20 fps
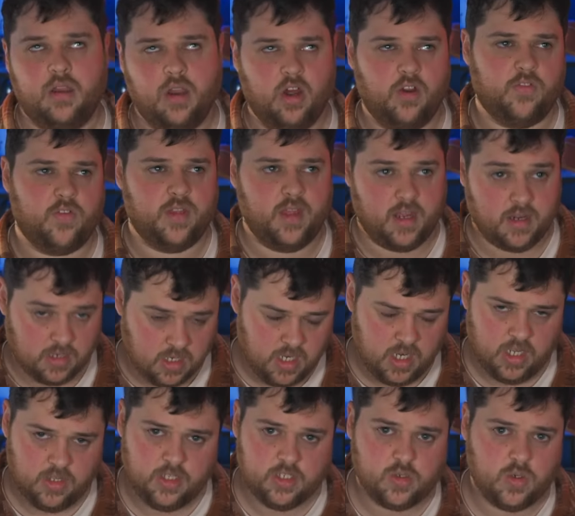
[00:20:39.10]
Thank God for that.
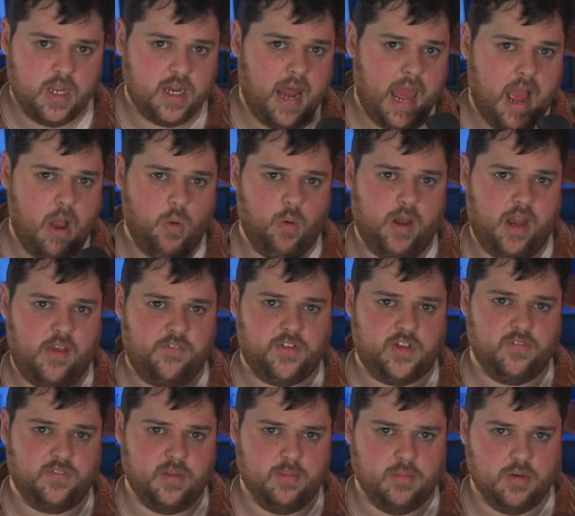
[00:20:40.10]
There's only an hour
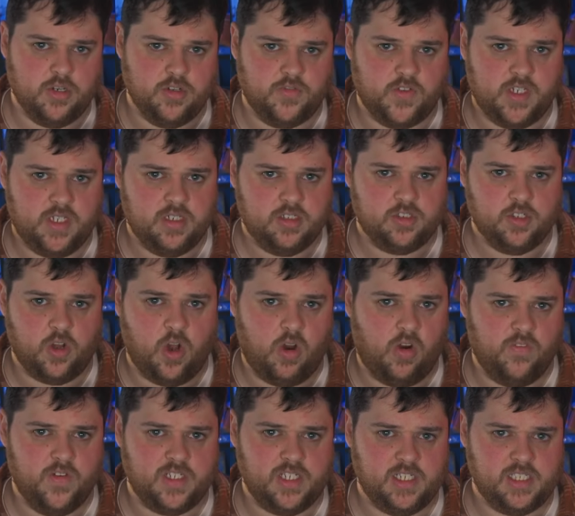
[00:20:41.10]
left of the movie,
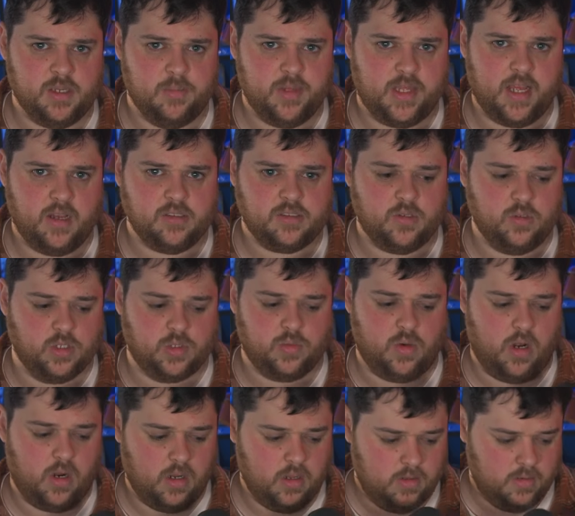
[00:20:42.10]
so obviously something else
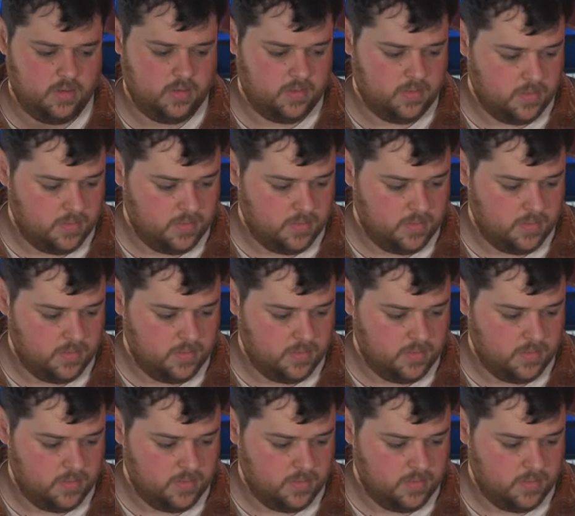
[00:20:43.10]
goes wrong.